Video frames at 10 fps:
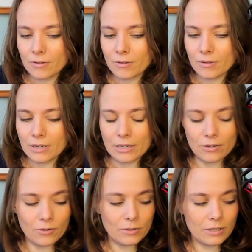I
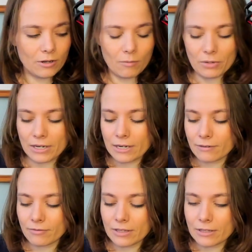don't know, it's a
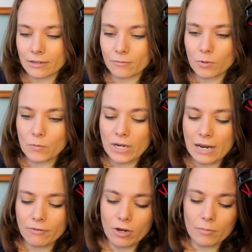complicated thing there. What we
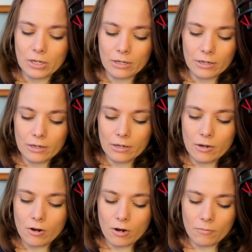have coming
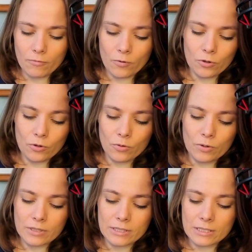up for you
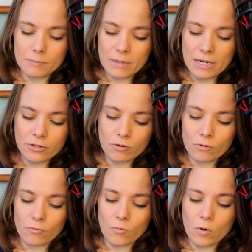is this Page
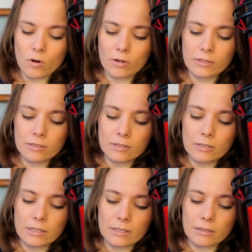of Wands.
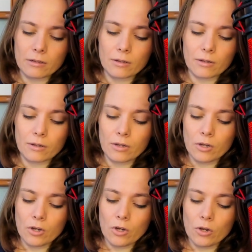It's a
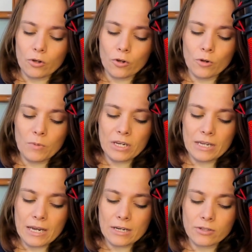
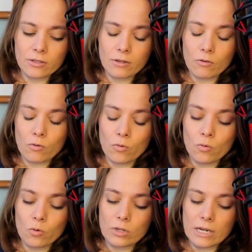communication.
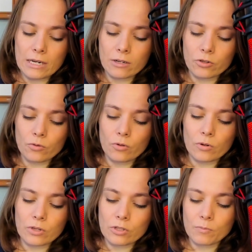Oh, dang, are you
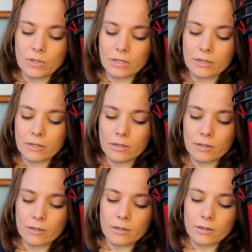going to be
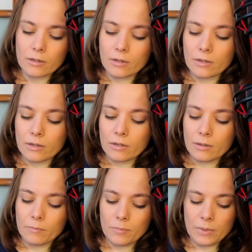
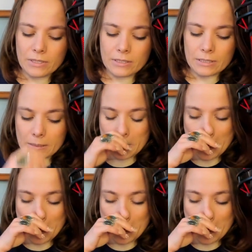busy?